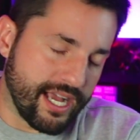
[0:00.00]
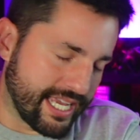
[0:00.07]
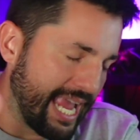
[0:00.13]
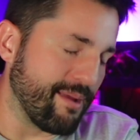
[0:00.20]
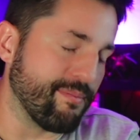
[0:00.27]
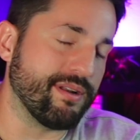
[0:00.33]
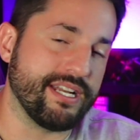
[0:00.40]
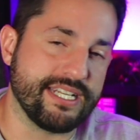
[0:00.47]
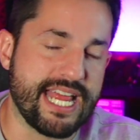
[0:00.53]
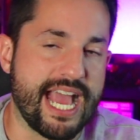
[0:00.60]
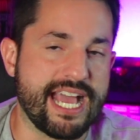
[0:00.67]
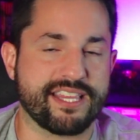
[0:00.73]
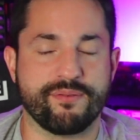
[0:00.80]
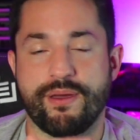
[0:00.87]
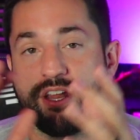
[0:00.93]
came and
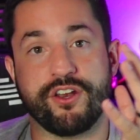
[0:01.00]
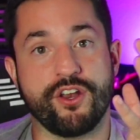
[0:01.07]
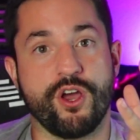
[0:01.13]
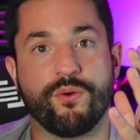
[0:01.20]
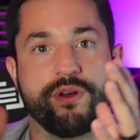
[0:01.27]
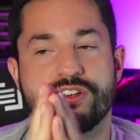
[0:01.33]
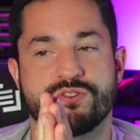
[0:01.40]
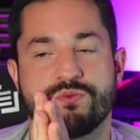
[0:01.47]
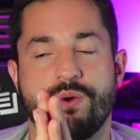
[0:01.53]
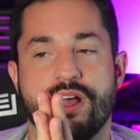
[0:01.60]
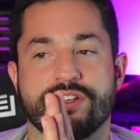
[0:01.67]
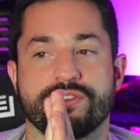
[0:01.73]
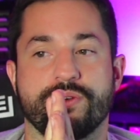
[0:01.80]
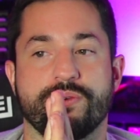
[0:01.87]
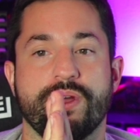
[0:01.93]
attack them out of nowhere as
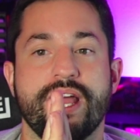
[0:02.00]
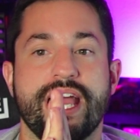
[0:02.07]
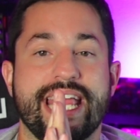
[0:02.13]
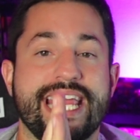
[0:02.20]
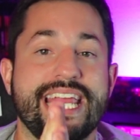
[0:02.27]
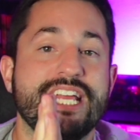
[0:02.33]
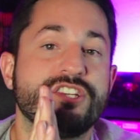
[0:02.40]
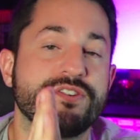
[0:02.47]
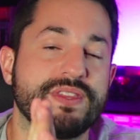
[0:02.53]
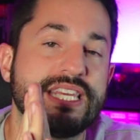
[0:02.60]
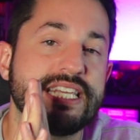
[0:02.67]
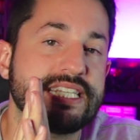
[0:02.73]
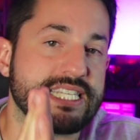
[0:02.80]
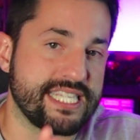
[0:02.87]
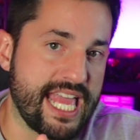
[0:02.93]
well. So each of
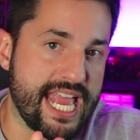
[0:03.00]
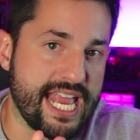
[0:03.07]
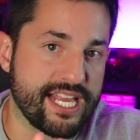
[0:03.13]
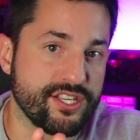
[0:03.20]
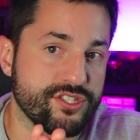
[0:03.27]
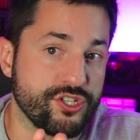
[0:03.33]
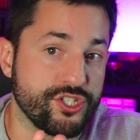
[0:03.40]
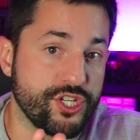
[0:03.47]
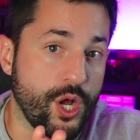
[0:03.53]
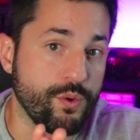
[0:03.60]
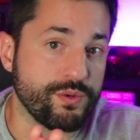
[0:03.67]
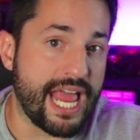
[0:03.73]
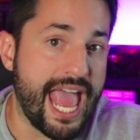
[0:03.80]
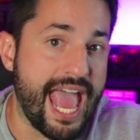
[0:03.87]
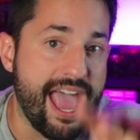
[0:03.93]
these things
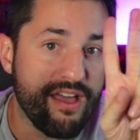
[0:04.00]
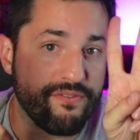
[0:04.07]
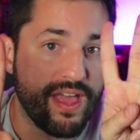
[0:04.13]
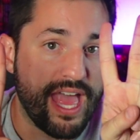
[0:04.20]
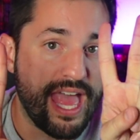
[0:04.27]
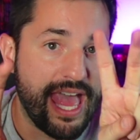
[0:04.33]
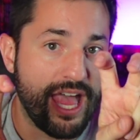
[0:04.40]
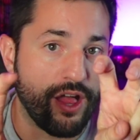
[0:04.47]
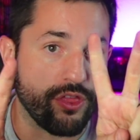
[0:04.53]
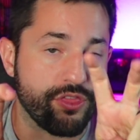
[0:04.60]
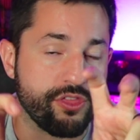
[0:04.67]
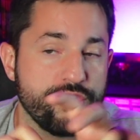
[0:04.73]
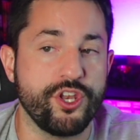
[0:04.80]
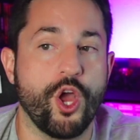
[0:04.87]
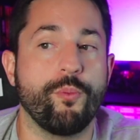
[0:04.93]
don't have
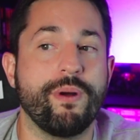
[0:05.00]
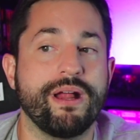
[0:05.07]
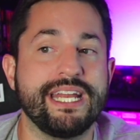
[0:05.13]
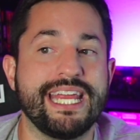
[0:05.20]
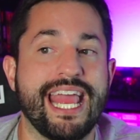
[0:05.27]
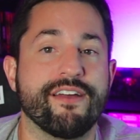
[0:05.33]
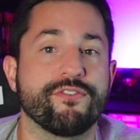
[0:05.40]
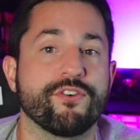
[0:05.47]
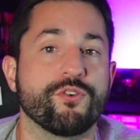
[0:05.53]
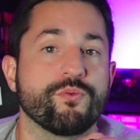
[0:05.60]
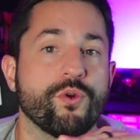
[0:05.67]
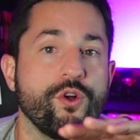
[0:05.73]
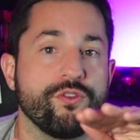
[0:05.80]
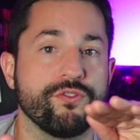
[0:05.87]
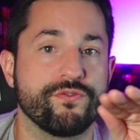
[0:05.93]
health. Nobody ever
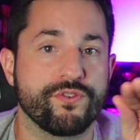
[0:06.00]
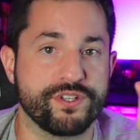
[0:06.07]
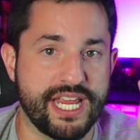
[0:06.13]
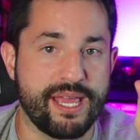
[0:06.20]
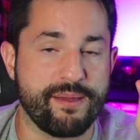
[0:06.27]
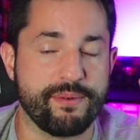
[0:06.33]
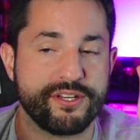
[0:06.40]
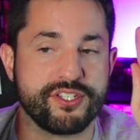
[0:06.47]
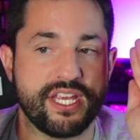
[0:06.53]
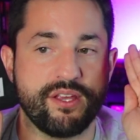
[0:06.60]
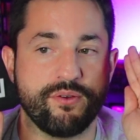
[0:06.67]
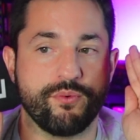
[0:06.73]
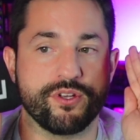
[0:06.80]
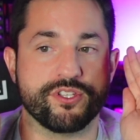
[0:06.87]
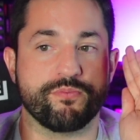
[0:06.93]
rolled for damage.
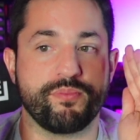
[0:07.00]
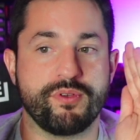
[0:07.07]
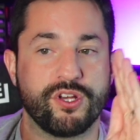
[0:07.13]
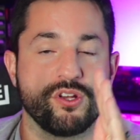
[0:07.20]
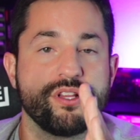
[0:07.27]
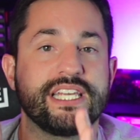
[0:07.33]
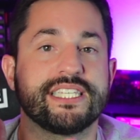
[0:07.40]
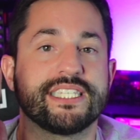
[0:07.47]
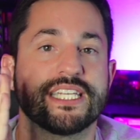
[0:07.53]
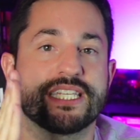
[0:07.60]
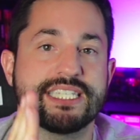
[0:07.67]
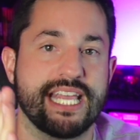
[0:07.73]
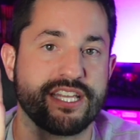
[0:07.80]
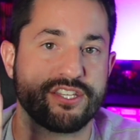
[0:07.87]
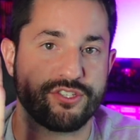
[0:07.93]
It was purely
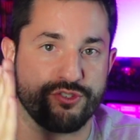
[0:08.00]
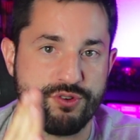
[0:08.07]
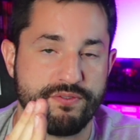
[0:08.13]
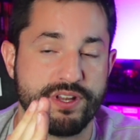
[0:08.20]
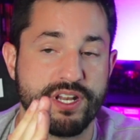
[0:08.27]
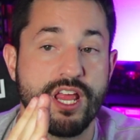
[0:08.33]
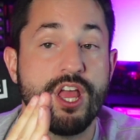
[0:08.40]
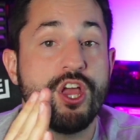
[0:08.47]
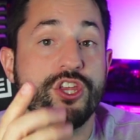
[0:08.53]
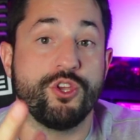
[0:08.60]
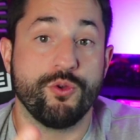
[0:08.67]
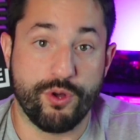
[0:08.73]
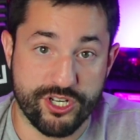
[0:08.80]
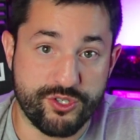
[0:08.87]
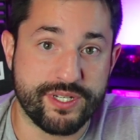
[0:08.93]
success driven.
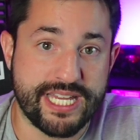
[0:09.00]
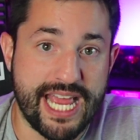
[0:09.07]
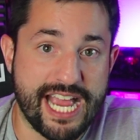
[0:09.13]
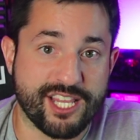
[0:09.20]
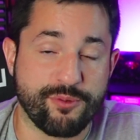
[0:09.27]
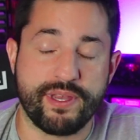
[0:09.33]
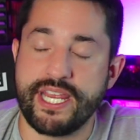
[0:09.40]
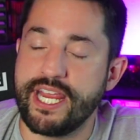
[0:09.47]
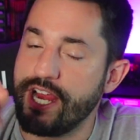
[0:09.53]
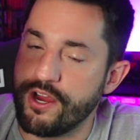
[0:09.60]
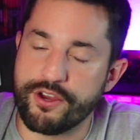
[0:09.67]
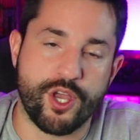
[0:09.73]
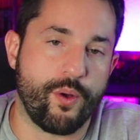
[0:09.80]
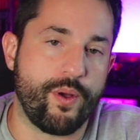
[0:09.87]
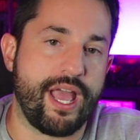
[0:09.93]
You want to attack the
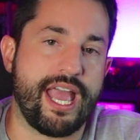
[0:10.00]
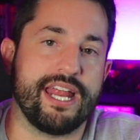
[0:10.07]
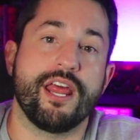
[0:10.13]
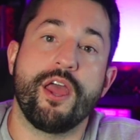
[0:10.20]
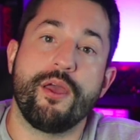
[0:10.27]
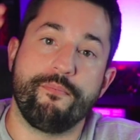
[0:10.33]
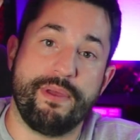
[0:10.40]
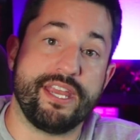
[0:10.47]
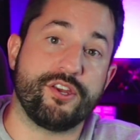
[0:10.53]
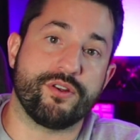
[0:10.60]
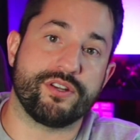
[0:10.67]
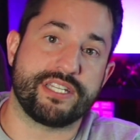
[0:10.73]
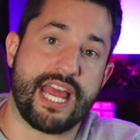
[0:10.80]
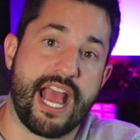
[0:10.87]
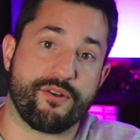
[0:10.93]
Behir? Go ahead, make
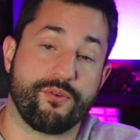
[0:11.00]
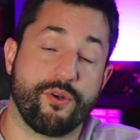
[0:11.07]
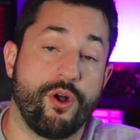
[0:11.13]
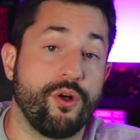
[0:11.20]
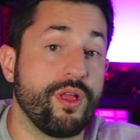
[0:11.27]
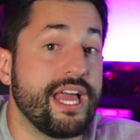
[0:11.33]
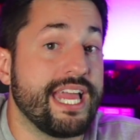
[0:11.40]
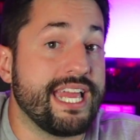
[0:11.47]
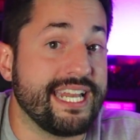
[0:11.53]
your attack roll.